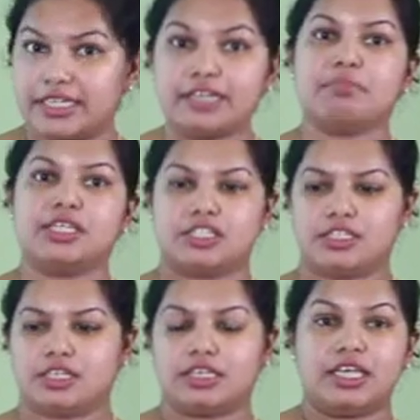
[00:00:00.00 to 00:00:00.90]
yet
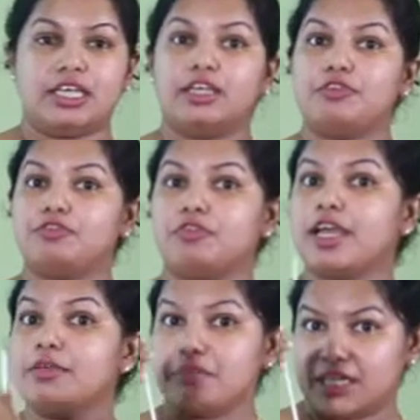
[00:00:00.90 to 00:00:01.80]
measured. If
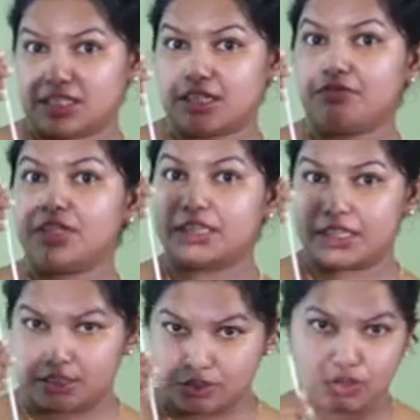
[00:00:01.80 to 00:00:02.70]
I measure with
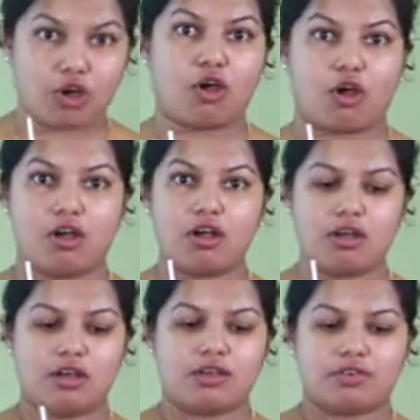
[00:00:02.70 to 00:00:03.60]
this straw,
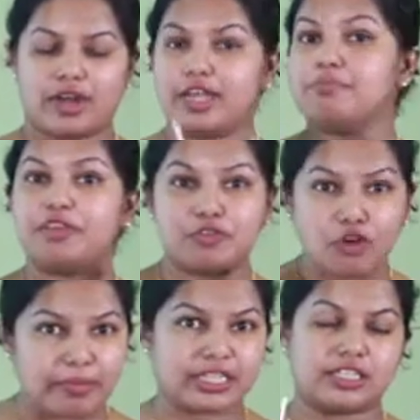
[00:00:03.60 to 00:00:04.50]
right,
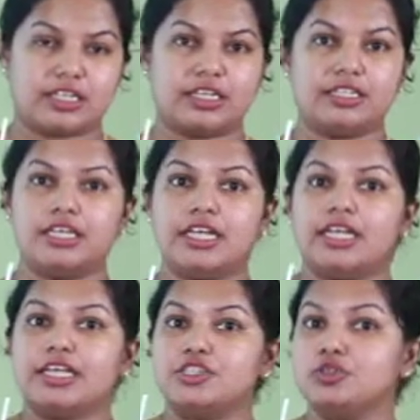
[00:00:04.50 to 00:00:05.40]
before measuring,
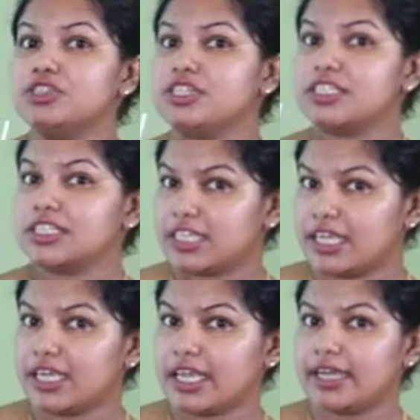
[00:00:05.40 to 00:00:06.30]
you just
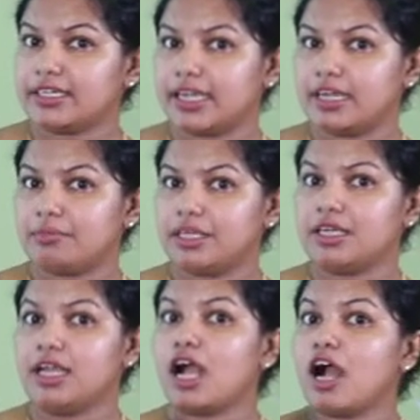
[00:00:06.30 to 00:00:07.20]
think and tell
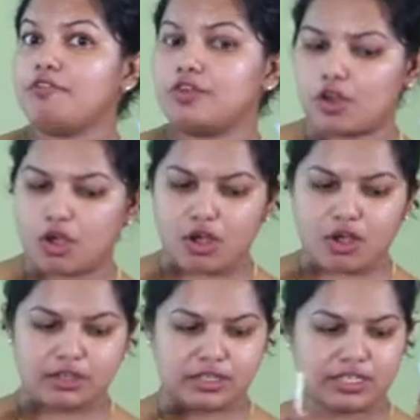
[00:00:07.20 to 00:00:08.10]
me how
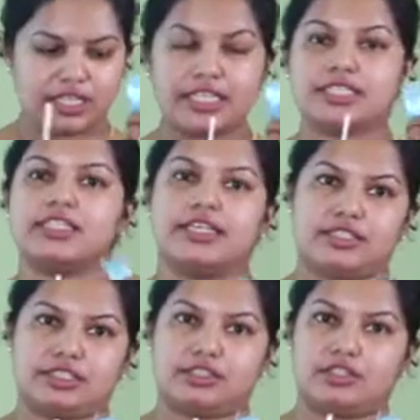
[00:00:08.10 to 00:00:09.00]
long is
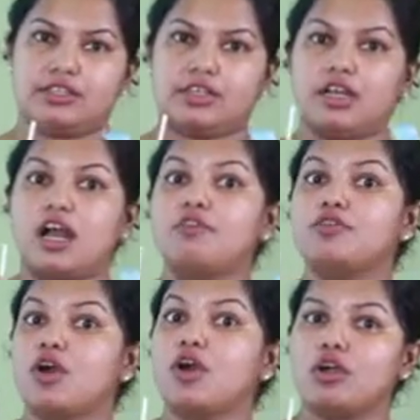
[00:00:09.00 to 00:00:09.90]
this? How
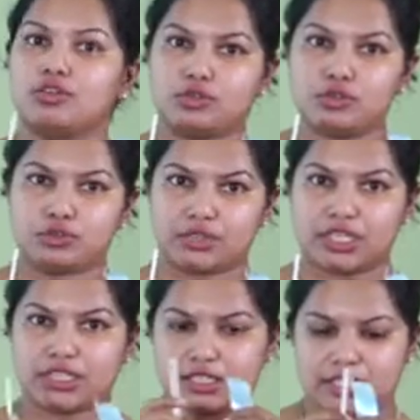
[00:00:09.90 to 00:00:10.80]
long do you
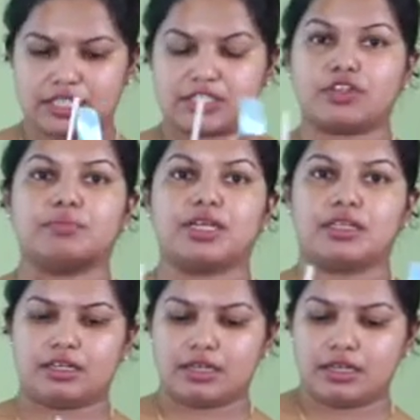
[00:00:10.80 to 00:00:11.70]
think this ribbon